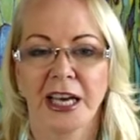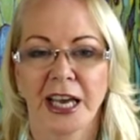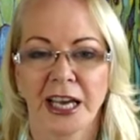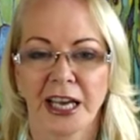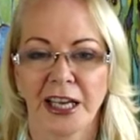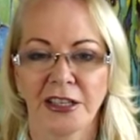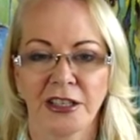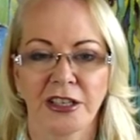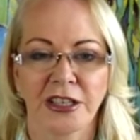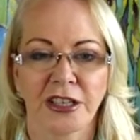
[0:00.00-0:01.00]

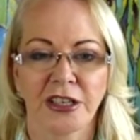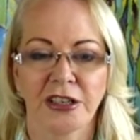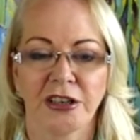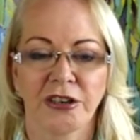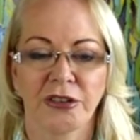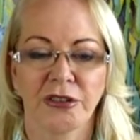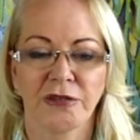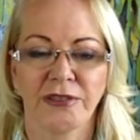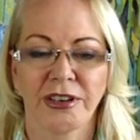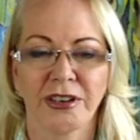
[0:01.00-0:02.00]
and you know,
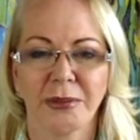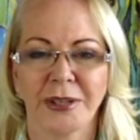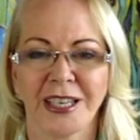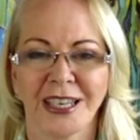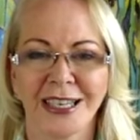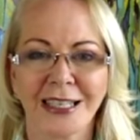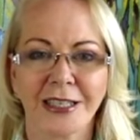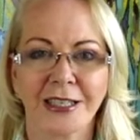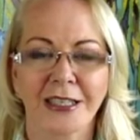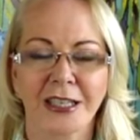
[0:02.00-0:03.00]
variably
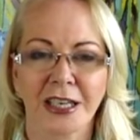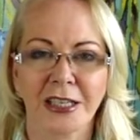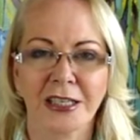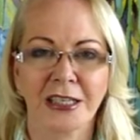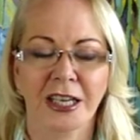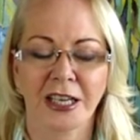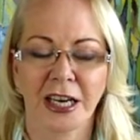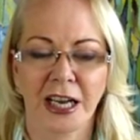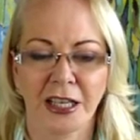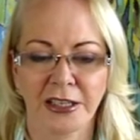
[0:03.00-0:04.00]
it's just like
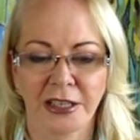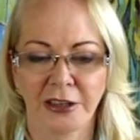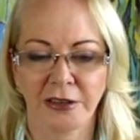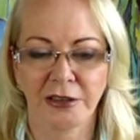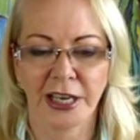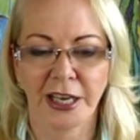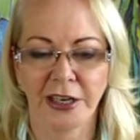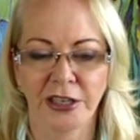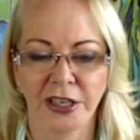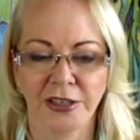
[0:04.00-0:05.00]
an unsettled
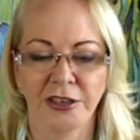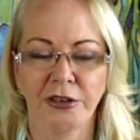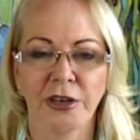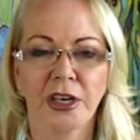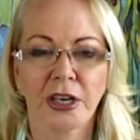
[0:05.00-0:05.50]
energy. So